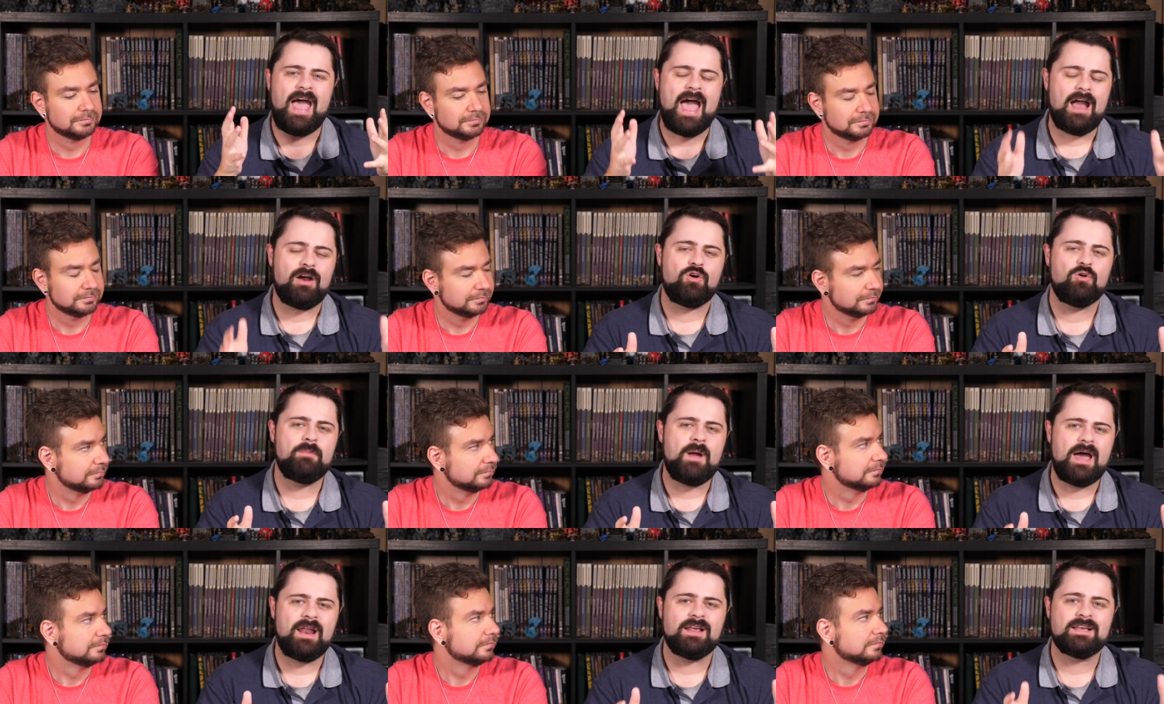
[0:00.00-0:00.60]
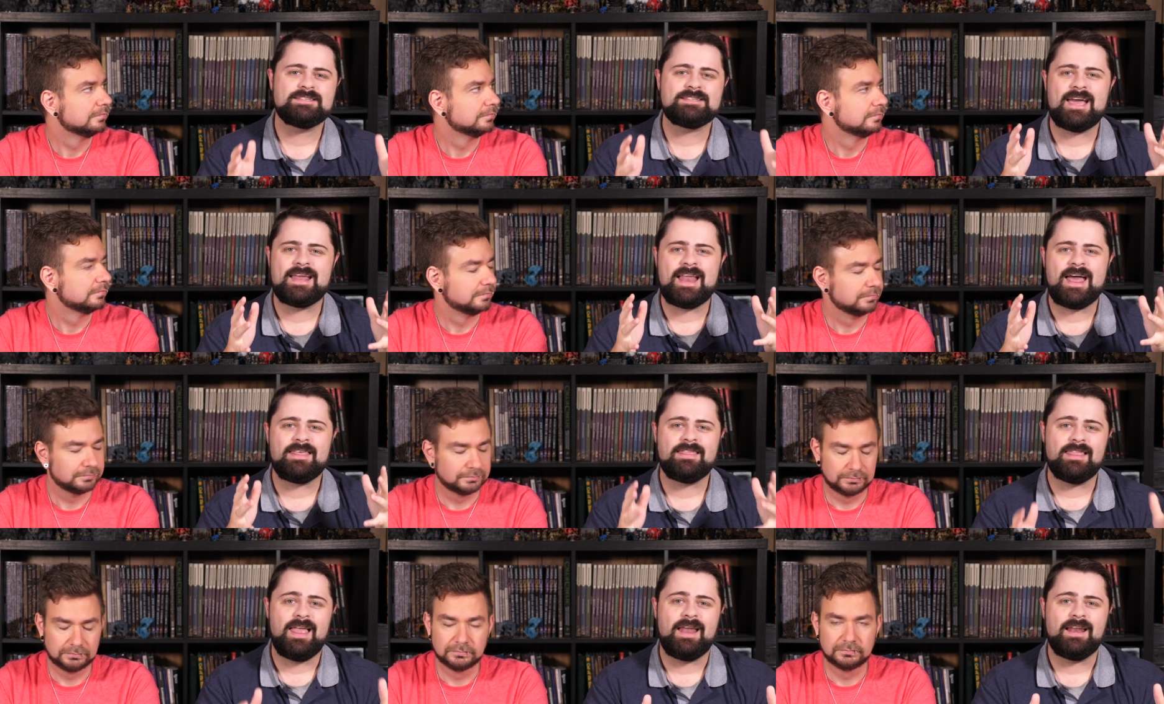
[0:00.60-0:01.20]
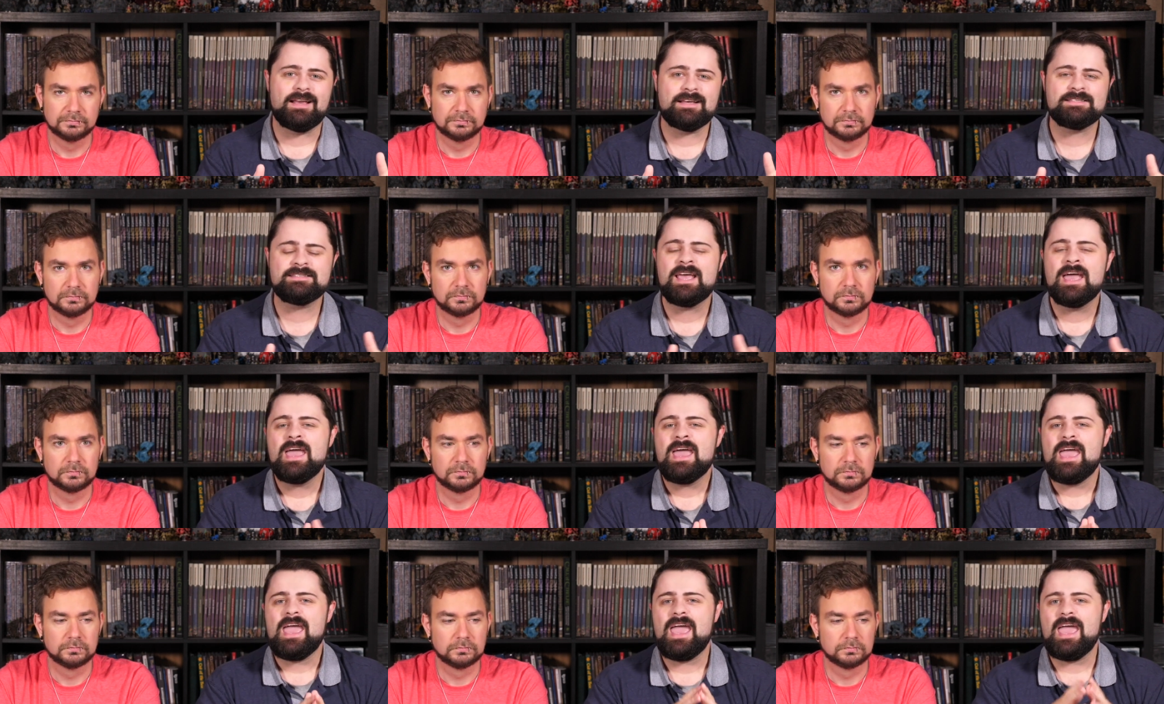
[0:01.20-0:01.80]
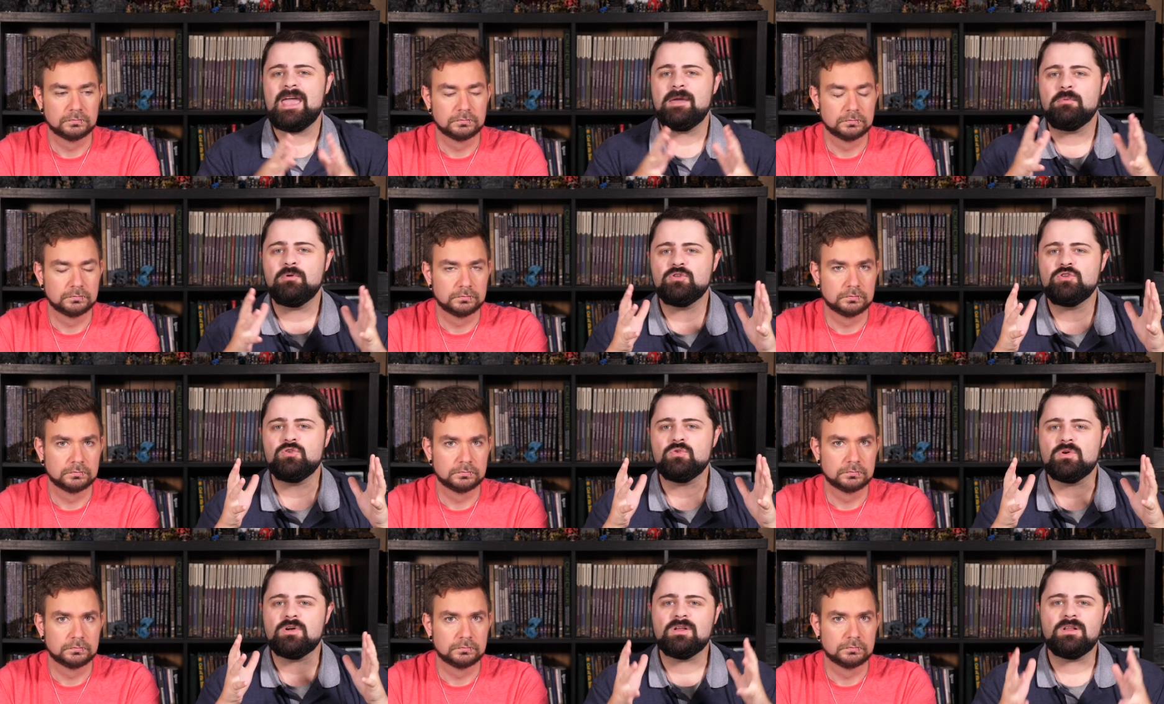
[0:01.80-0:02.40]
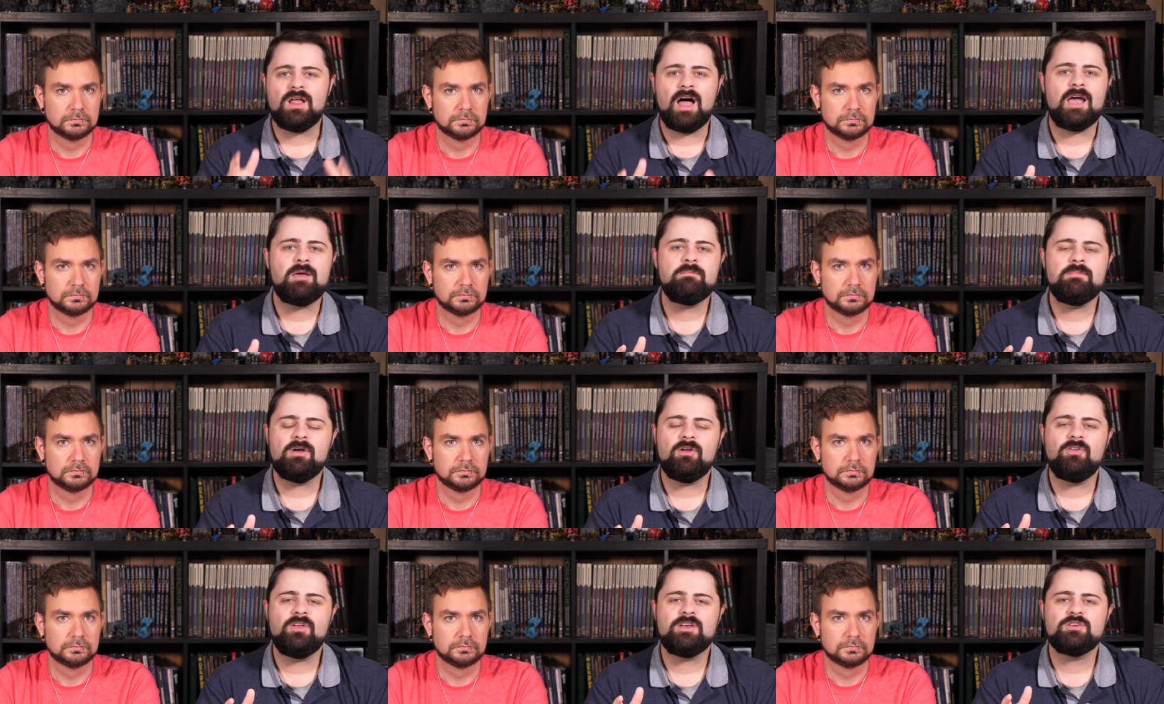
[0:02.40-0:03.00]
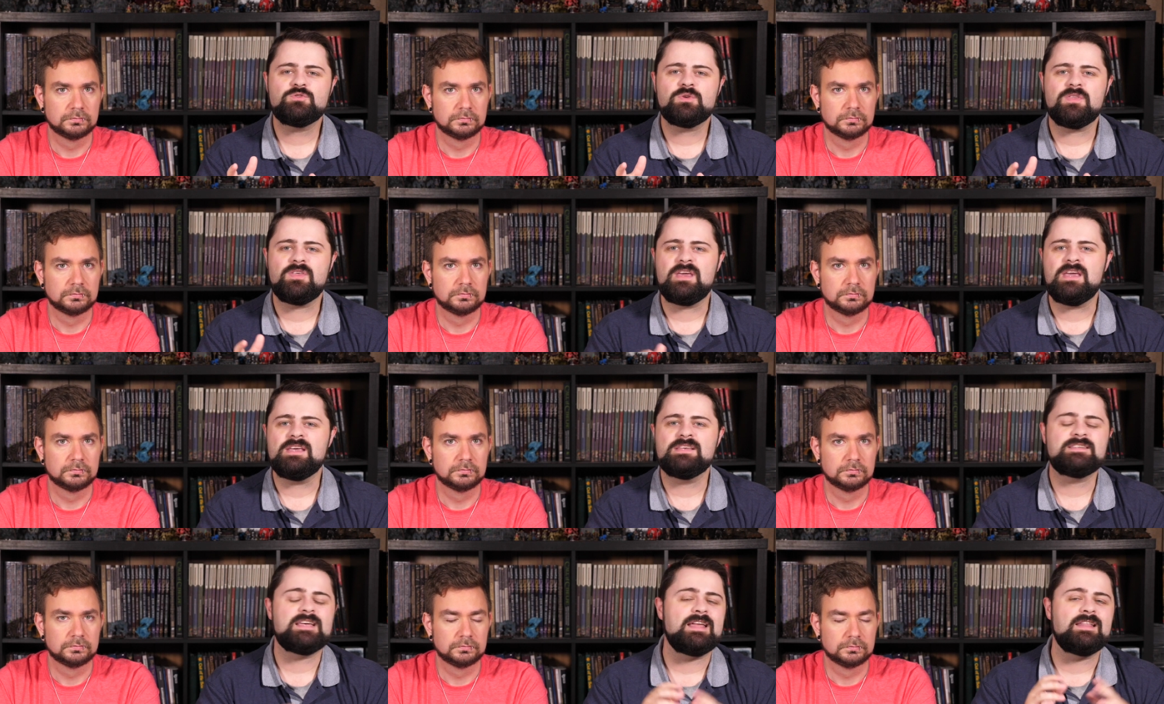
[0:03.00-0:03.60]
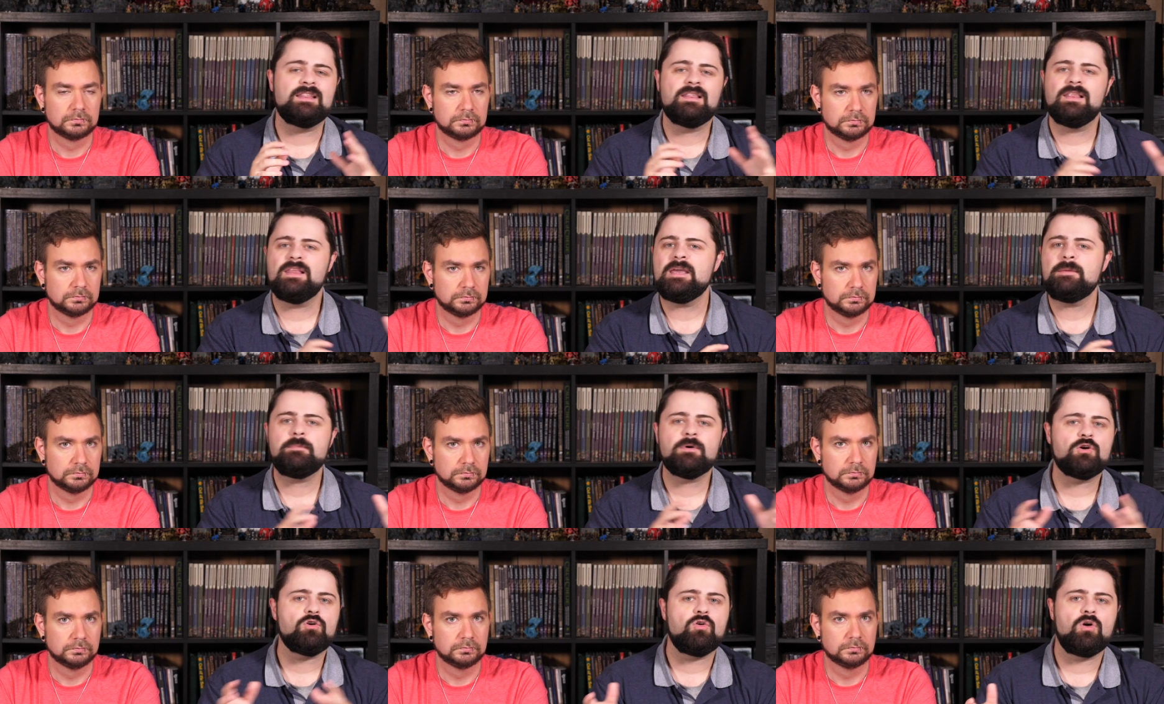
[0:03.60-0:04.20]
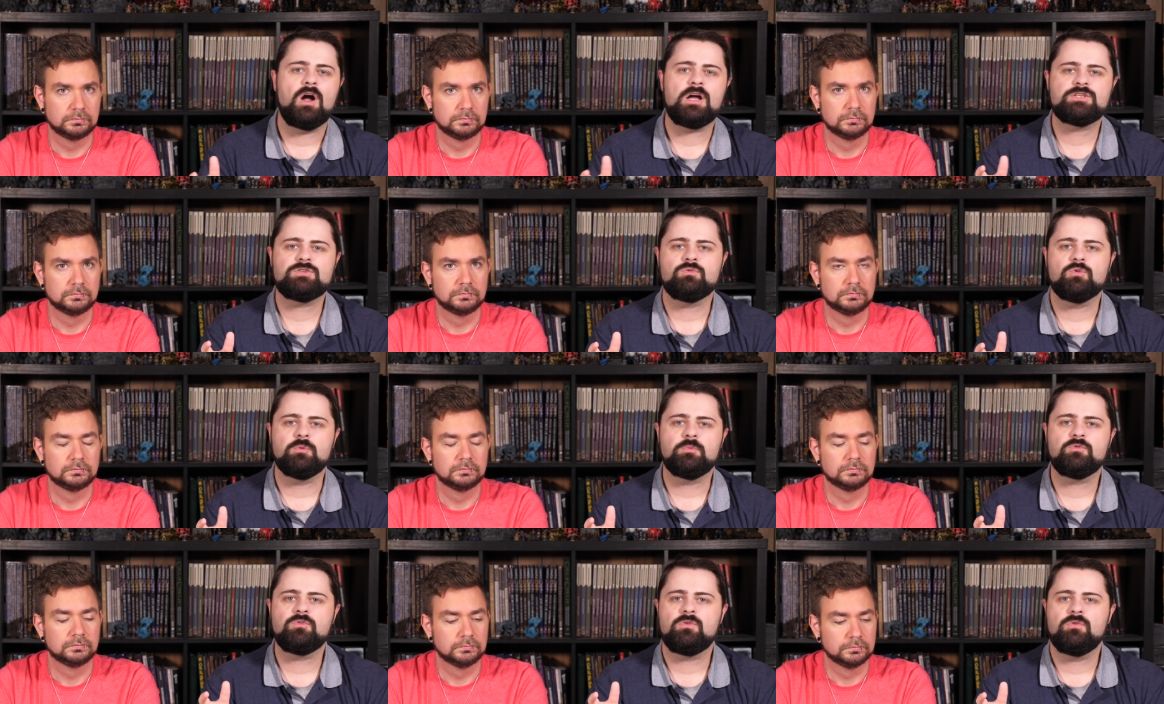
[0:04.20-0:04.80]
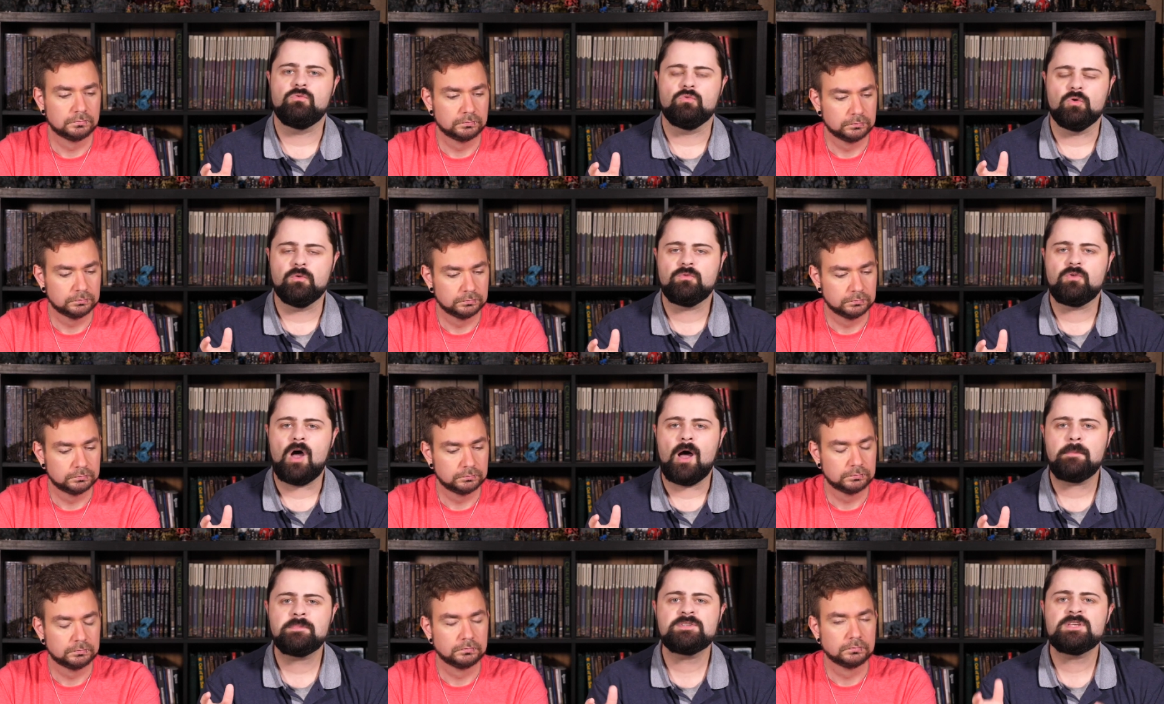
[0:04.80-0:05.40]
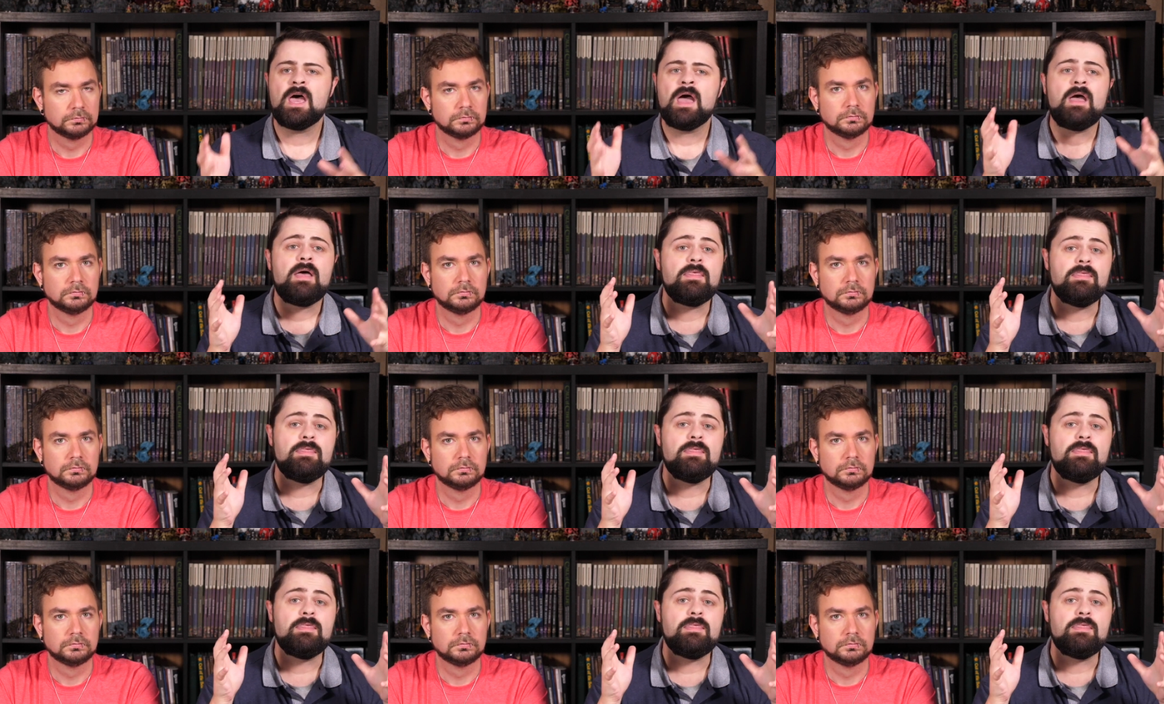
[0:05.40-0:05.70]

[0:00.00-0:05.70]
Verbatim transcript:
Speaker 1: acrobatics and athletics. Able to climb buildings with ease and leap across roof rooftops,